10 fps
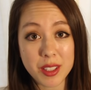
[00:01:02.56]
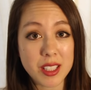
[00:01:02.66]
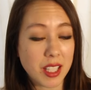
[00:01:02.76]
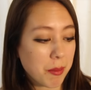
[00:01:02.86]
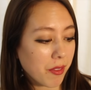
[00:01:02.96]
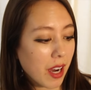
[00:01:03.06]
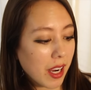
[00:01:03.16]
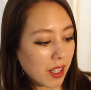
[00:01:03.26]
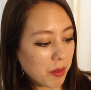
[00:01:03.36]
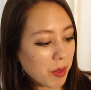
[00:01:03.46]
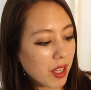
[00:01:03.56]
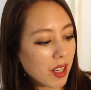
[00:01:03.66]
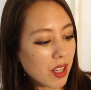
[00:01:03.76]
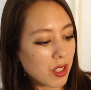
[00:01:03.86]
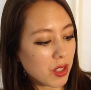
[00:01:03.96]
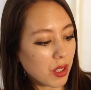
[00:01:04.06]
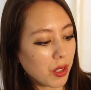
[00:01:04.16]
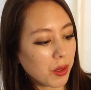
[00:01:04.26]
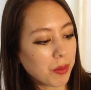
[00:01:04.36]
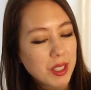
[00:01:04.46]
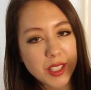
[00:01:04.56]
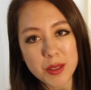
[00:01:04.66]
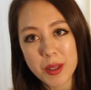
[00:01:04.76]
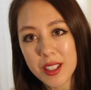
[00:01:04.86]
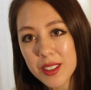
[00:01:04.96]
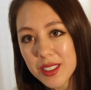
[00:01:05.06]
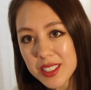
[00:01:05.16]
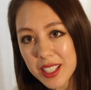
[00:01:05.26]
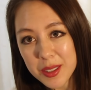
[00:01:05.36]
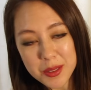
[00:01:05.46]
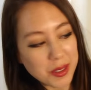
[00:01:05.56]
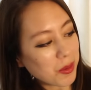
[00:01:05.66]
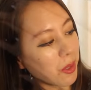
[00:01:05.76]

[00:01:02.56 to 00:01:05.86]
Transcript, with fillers: for this type of item. So this is what it looks like once